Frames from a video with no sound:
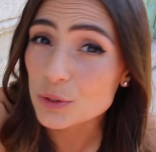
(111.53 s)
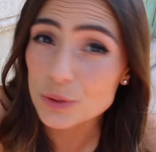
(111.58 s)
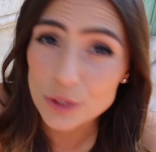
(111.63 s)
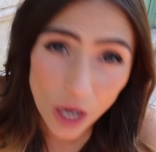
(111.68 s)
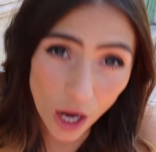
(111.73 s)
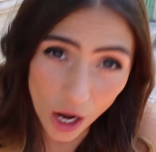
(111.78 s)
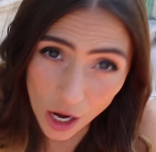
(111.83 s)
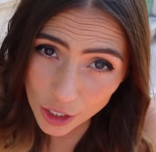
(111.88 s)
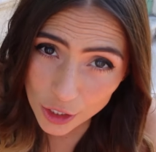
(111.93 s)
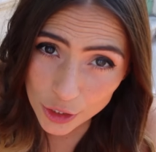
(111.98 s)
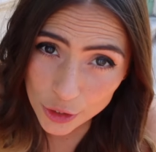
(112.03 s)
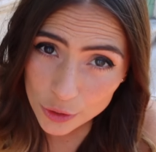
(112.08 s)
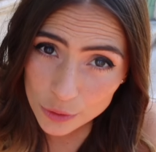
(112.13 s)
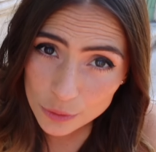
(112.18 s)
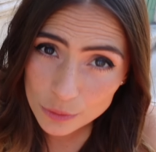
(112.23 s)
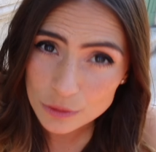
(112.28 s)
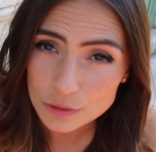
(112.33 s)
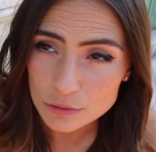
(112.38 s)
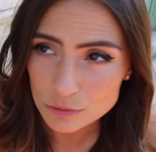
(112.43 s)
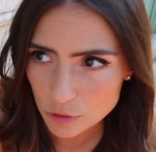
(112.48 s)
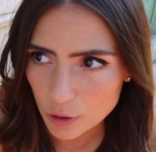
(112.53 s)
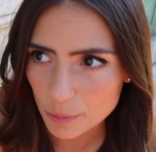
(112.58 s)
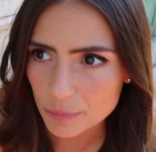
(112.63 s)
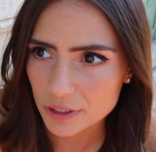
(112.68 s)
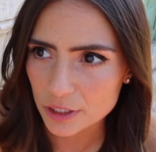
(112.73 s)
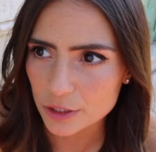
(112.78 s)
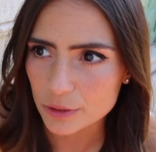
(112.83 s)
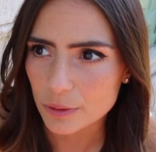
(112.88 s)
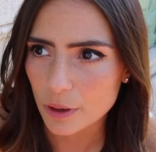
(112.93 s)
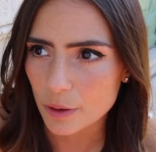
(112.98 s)
Lukaku,
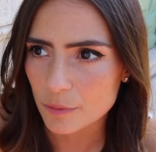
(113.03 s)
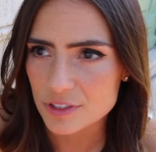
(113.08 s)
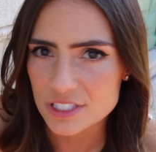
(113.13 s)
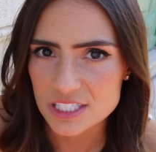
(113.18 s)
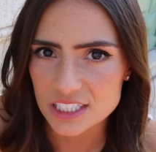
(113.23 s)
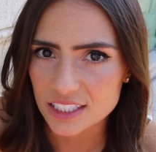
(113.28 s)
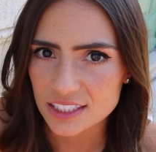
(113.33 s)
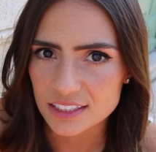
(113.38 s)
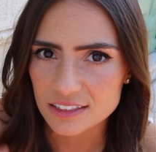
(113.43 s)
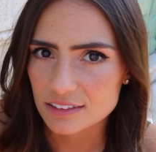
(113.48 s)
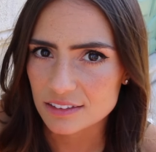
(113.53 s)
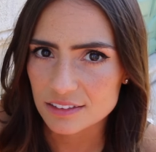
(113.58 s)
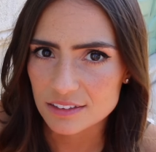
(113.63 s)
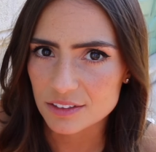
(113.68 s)
Romelu, obviously.